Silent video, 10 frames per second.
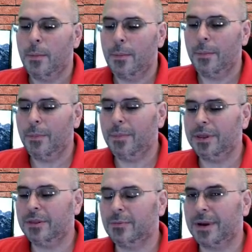
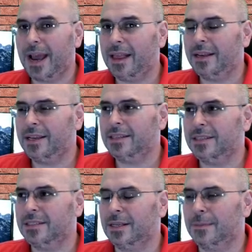But the reality
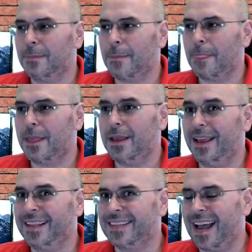is that
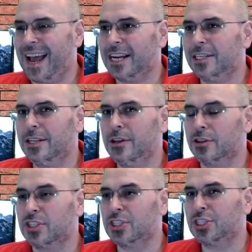it's actually your
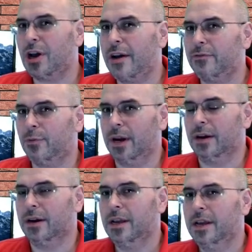
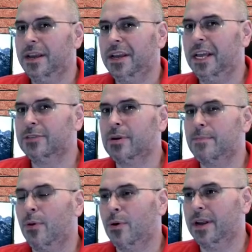software is
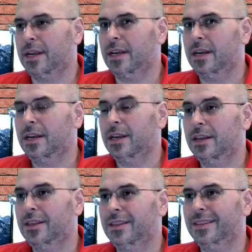reporting
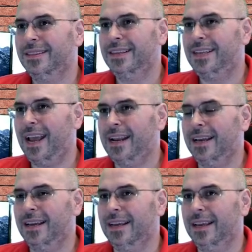the
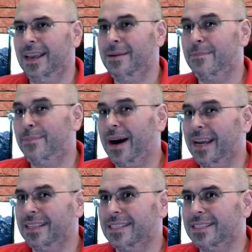data in
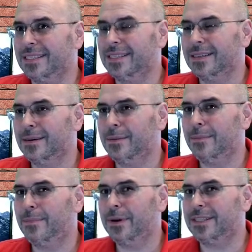bytes,
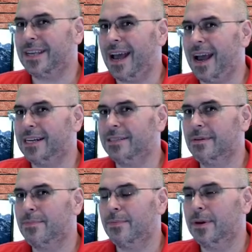but
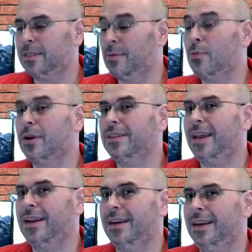it's reporting
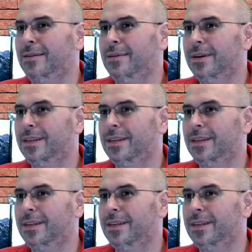data in.